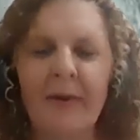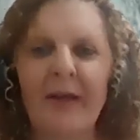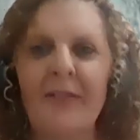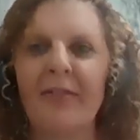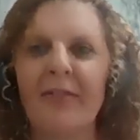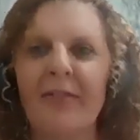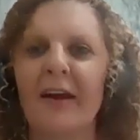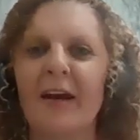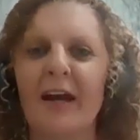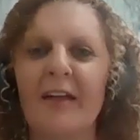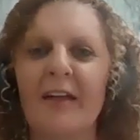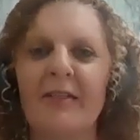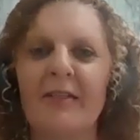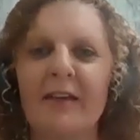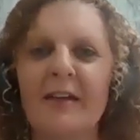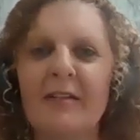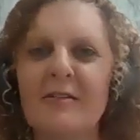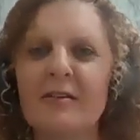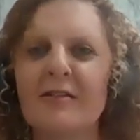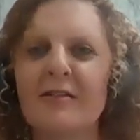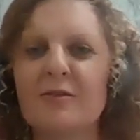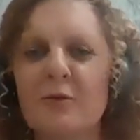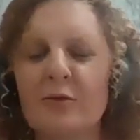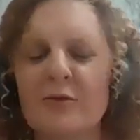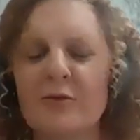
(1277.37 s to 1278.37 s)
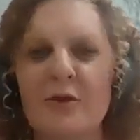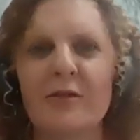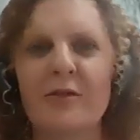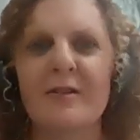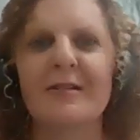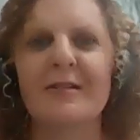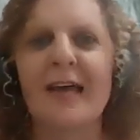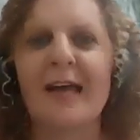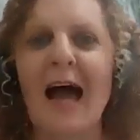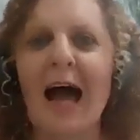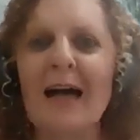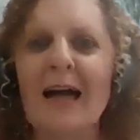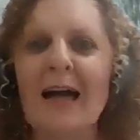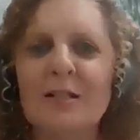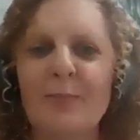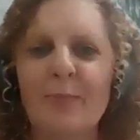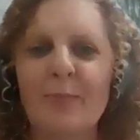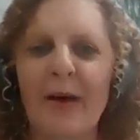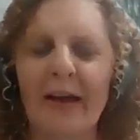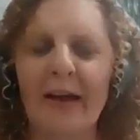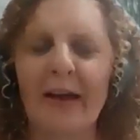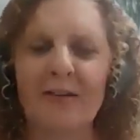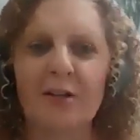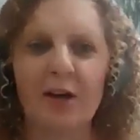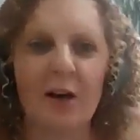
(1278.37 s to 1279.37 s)
But then I think there's also this
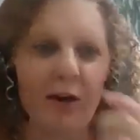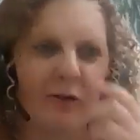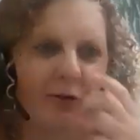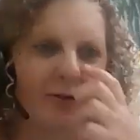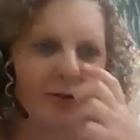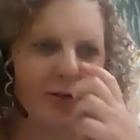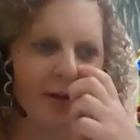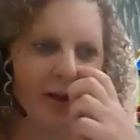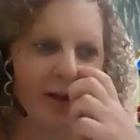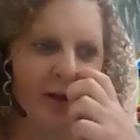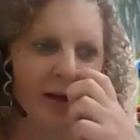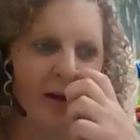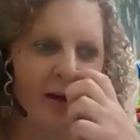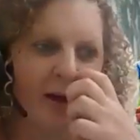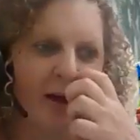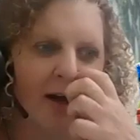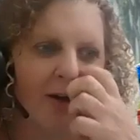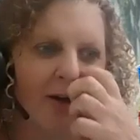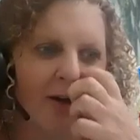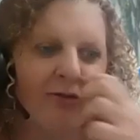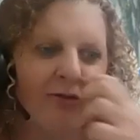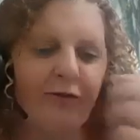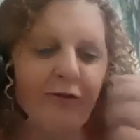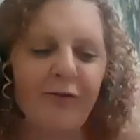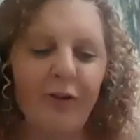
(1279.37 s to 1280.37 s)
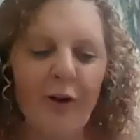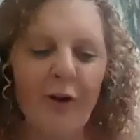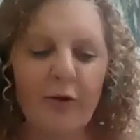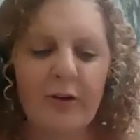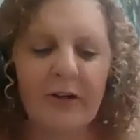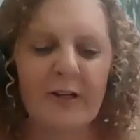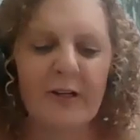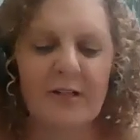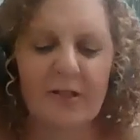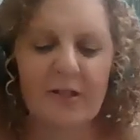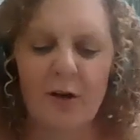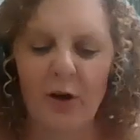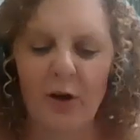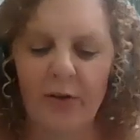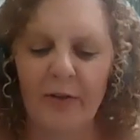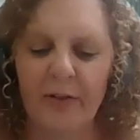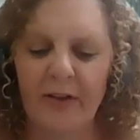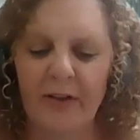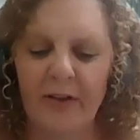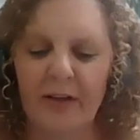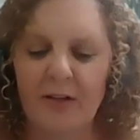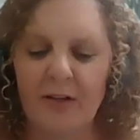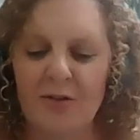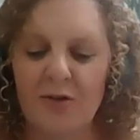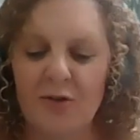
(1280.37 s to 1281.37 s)
aspect of the focus on
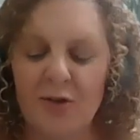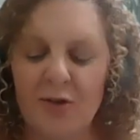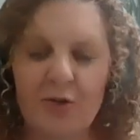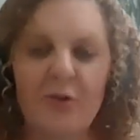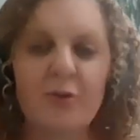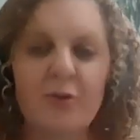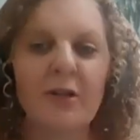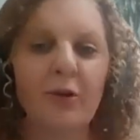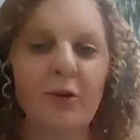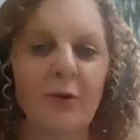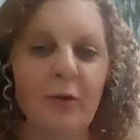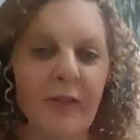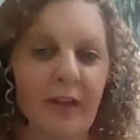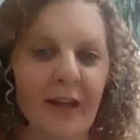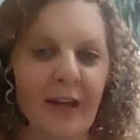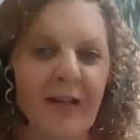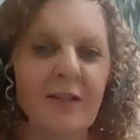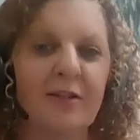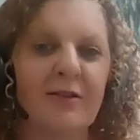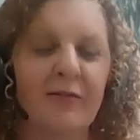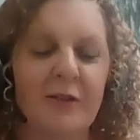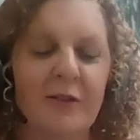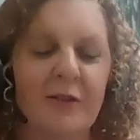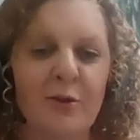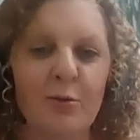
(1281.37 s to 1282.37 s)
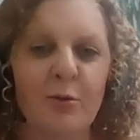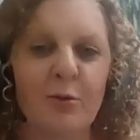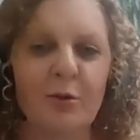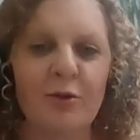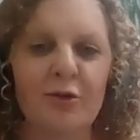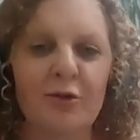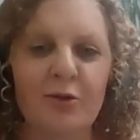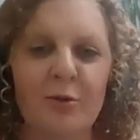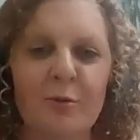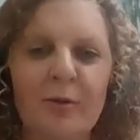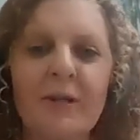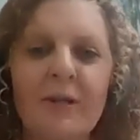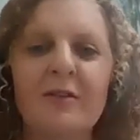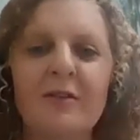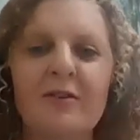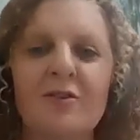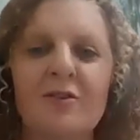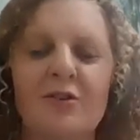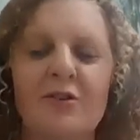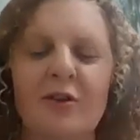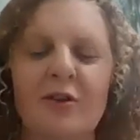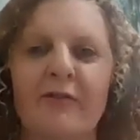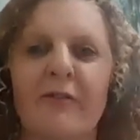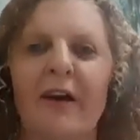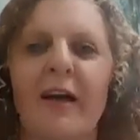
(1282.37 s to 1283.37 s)
the student or the individual doing the
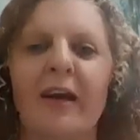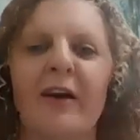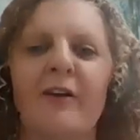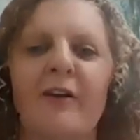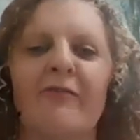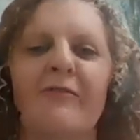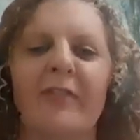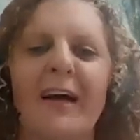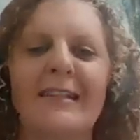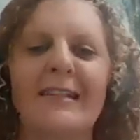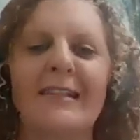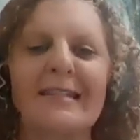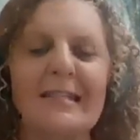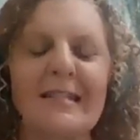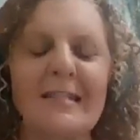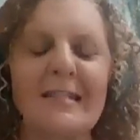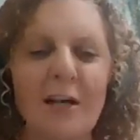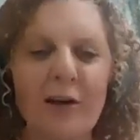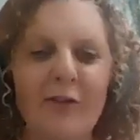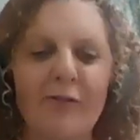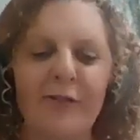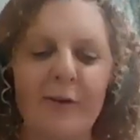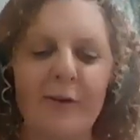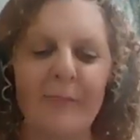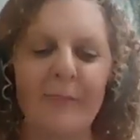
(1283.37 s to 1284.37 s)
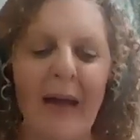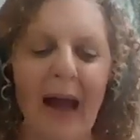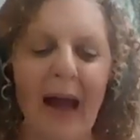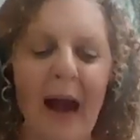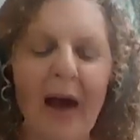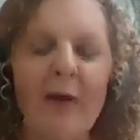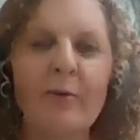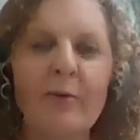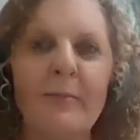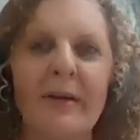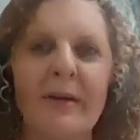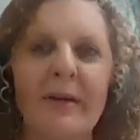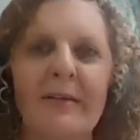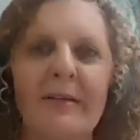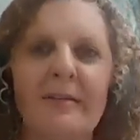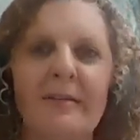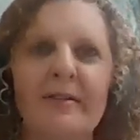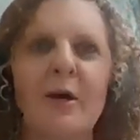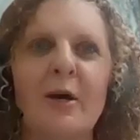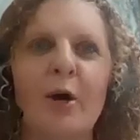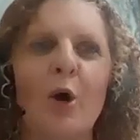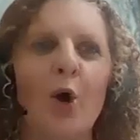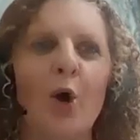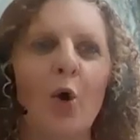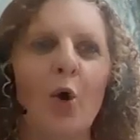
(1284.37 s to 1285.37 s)
survey, of that
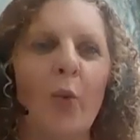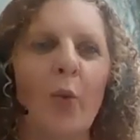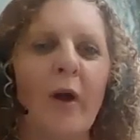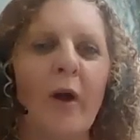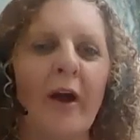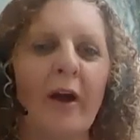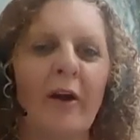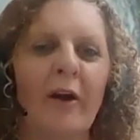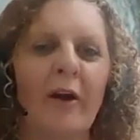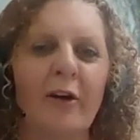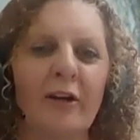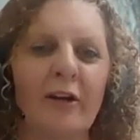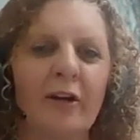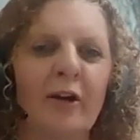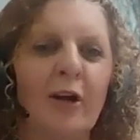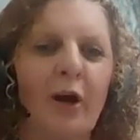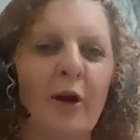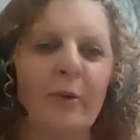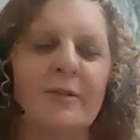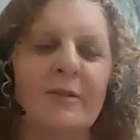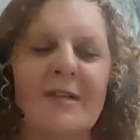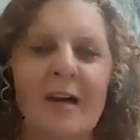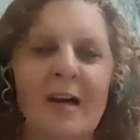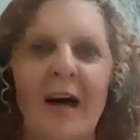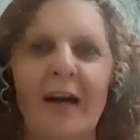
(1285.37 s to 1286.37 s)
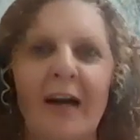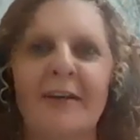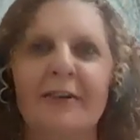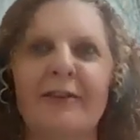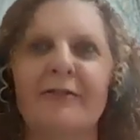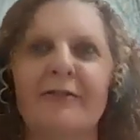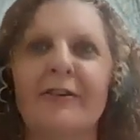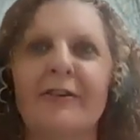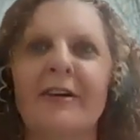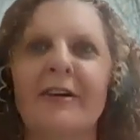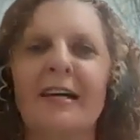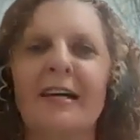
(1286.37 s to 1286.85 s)
self-empowerment, where, you know, it was kind of